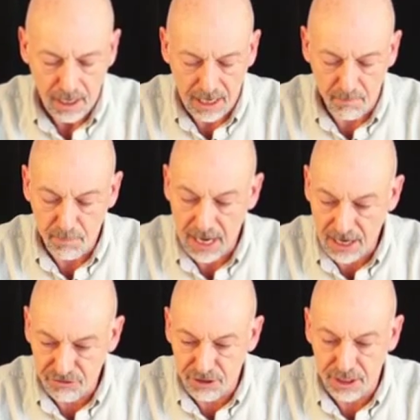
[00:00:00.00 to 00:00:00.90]

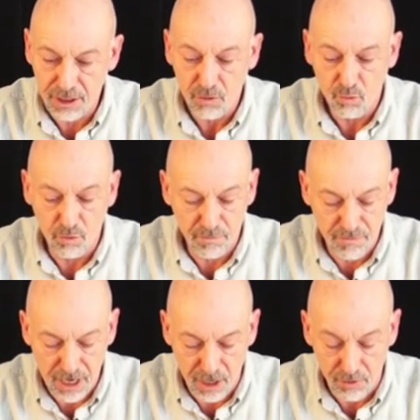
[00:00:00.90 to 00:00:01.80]
Ampacity will
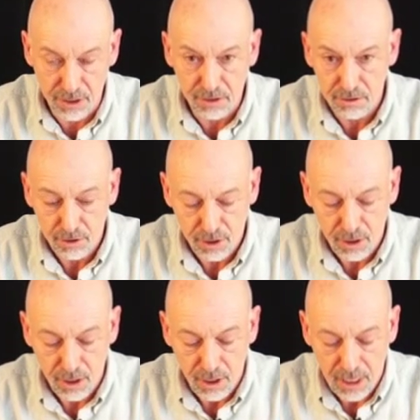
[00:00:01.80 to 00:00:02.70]
vary,
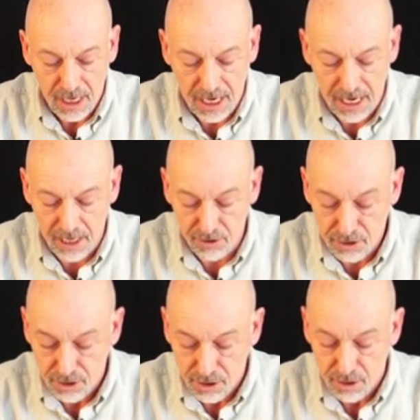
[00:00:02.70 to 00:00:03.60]
and
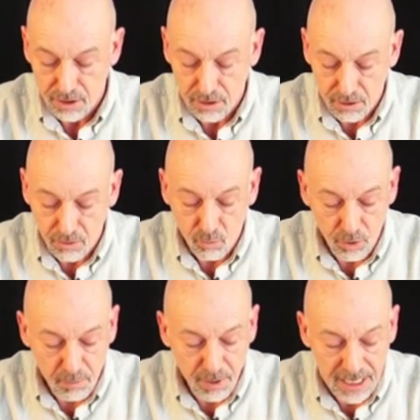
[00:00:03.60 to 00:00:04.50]

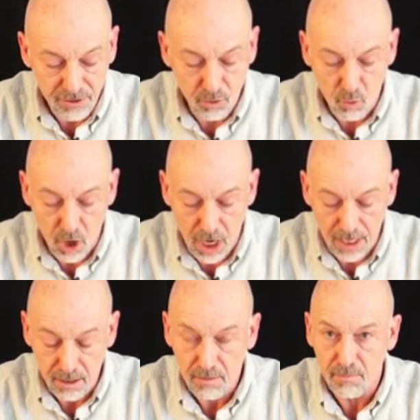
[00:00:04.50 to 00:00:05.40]
we pick the
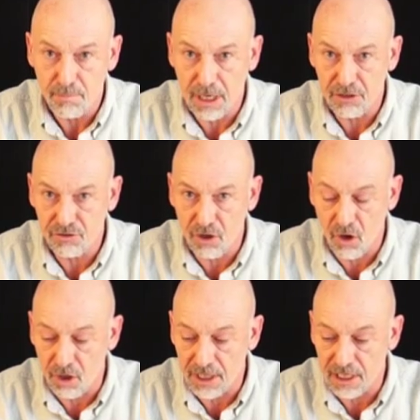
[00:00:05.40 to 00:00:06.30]
wire based
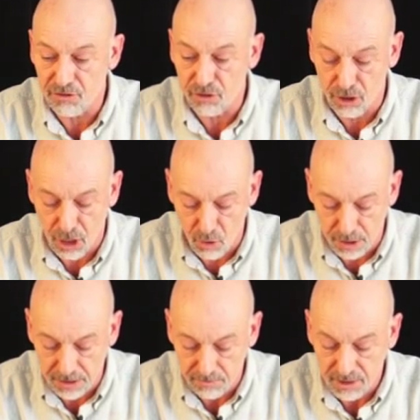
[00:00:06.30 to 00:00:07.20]
on its
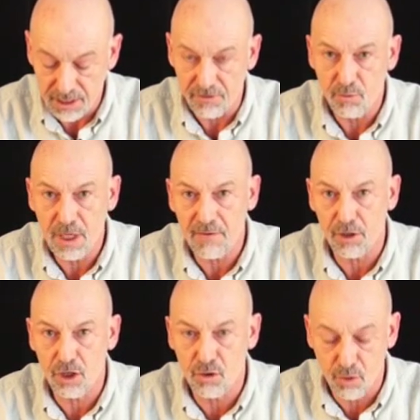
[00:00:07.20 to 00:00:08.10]
loading. If we have
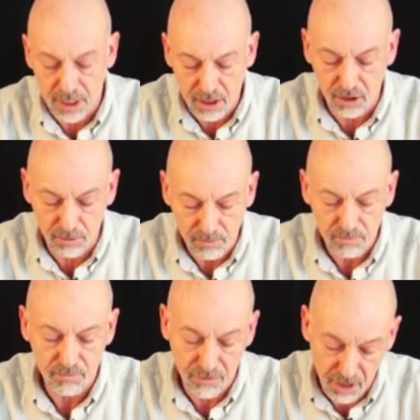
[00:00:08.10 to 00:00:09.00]
a critical
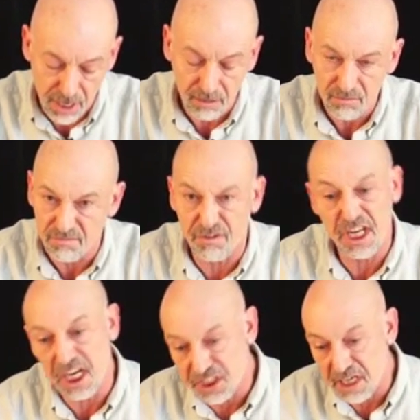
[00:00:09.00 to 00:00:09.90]
thing,
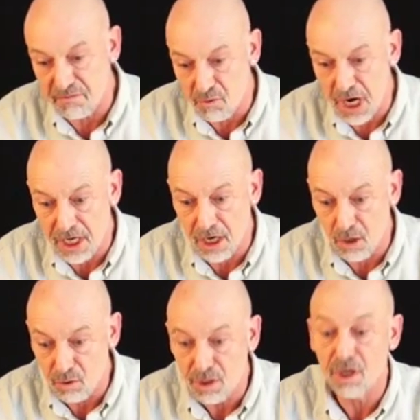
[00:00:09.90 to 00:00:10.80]
VHF
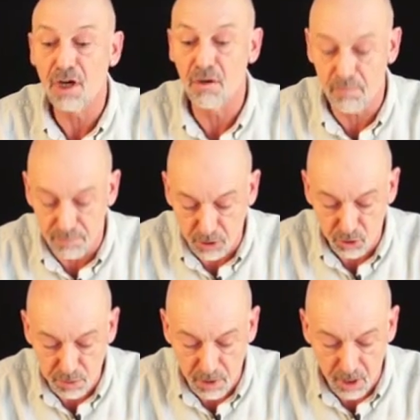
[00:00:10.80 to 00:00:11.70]
radio, a
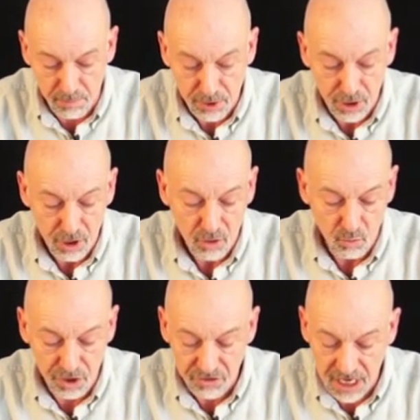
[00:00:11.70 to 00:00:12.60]
bilge pump,
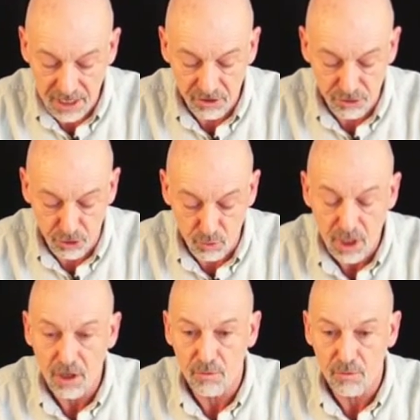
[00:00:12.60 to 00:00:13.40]
we tend to